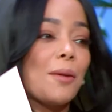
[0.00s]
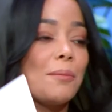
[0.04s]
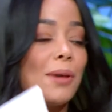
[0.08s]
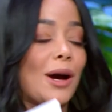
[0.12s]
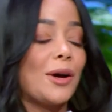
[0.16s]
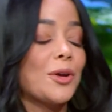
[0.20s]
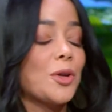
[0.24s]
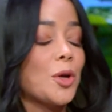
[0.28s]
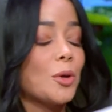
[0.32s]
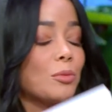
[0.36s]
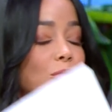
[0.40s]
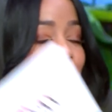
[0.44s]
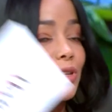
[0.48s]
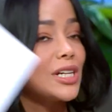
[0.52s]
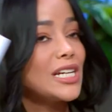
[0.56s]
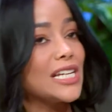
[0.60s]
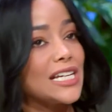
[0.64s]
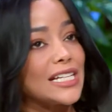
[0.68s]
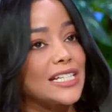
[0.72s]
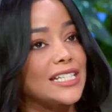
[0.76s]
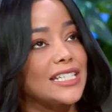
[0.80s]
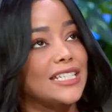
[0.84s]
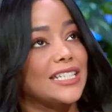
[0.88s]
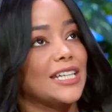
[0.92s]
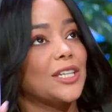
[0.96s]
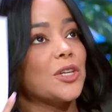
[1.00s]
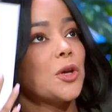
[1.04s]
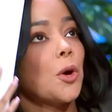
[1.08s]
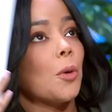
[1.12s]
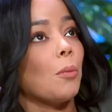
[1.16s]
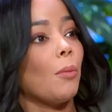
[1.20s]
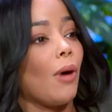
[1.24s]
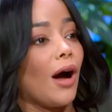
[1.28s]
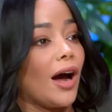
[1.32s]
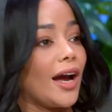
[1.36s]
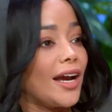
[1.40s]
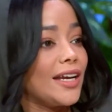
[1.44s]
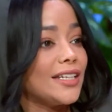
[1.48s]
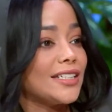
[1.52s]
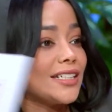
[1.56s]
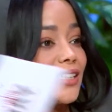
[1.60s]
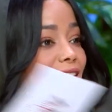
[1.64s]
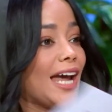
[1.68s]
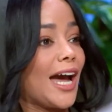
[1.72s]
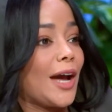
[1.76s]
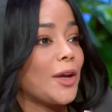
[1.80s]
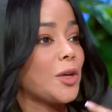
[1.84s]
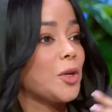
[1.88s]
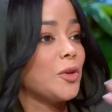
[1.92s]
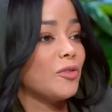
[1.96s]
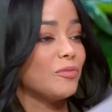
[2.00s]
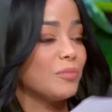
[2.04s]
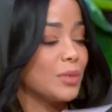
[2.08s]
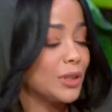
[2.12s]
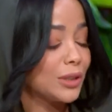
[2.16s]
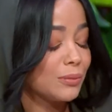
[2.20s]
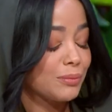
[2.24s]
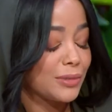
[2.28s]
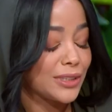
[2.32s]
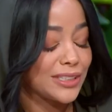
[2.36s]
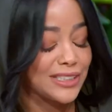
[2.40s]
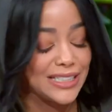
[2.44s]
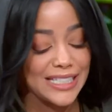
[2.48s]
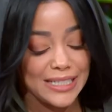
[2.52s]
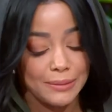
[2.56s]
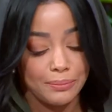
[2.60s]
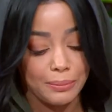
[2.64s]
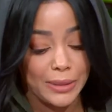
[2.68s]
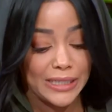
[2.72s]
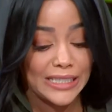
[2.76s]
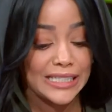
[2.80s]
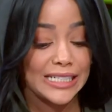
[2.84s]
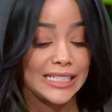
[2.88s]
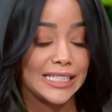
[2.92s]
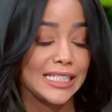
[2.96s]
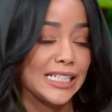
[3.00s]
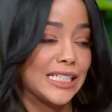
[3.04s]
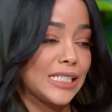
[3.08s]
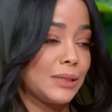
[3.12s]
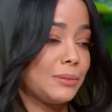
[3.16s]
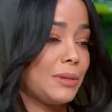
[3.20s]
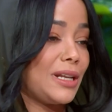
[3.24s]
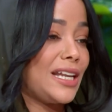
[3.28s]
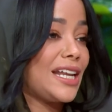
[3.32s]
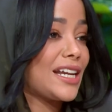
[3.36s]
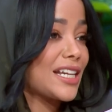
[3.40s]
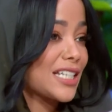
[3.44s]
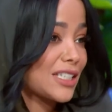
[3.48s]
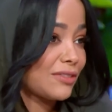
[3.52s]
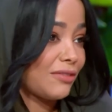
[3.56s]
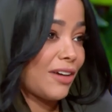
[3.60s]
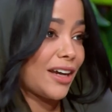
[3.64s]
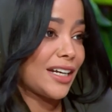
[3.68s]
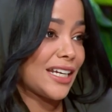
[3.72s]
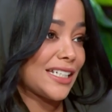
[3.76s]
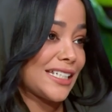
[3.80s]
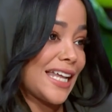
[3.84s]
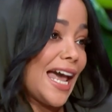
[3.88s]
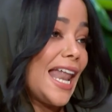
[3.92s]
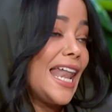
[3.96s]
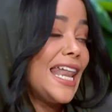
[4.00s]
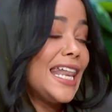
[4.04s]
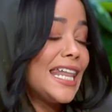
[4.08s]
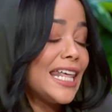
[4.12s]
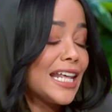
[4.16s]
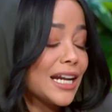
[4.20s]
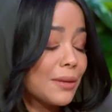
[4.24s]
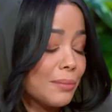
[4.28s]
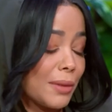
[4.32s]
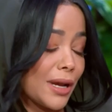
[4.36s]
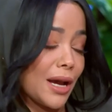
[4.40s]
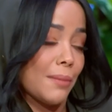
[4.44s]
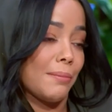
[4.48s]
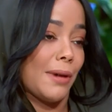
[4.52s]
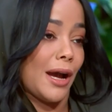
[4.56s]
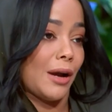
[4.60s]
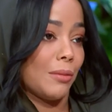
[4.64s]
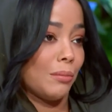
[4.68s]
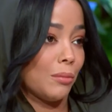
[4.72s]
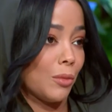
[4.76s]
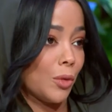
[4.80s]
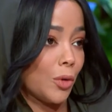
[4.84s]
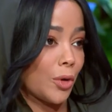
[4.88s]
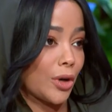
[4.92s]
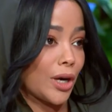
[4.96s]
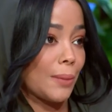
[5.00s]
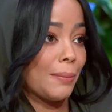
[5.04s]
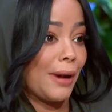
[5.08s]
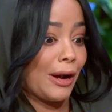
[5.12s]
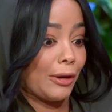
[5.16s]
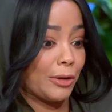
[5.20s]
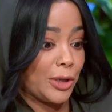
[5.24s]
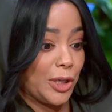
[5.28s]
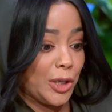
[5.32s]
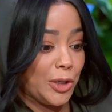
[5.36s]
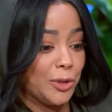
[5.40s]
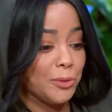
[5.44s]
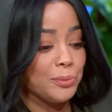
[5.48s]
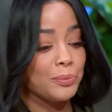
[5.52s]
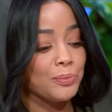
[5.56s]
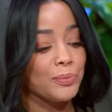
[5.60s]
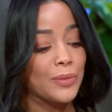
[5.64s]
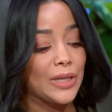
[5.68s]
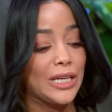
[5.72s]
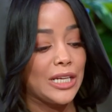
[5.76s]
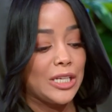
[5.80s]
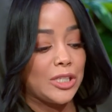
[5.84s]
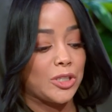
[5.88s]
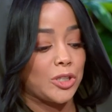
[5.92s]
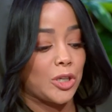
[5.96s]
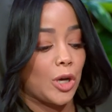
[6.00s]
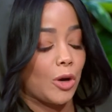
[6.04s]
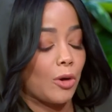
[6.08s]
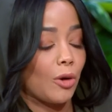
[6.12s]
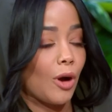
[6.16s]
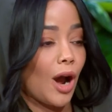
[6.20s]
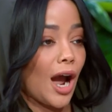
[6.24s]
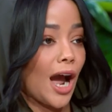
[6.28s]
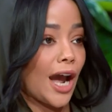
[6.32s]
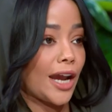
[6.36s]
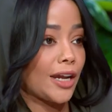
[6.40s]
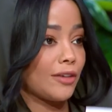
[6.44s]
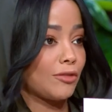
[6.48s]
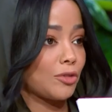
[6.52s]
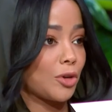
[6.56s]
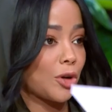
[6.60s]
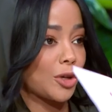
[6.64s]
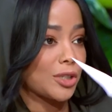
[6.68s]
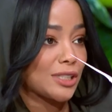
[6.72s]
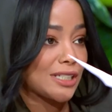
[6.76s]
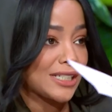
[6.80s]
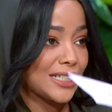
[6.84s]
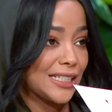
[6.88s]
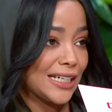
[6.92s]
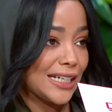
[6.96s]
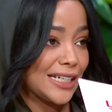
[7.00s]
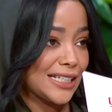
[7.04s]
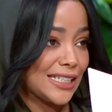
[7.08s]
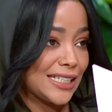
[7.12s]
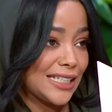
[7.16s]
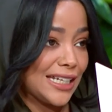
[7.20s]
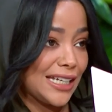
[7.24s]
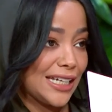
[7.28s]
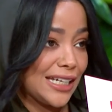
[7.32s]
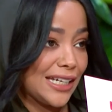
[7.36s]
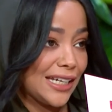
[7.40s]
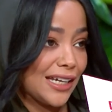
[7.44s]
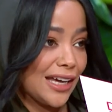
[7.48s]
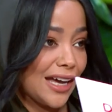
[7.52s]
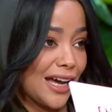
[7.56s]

about your brilliance and your mind and how you build businesses, but let us find us a little bit about more about you. So I have got 60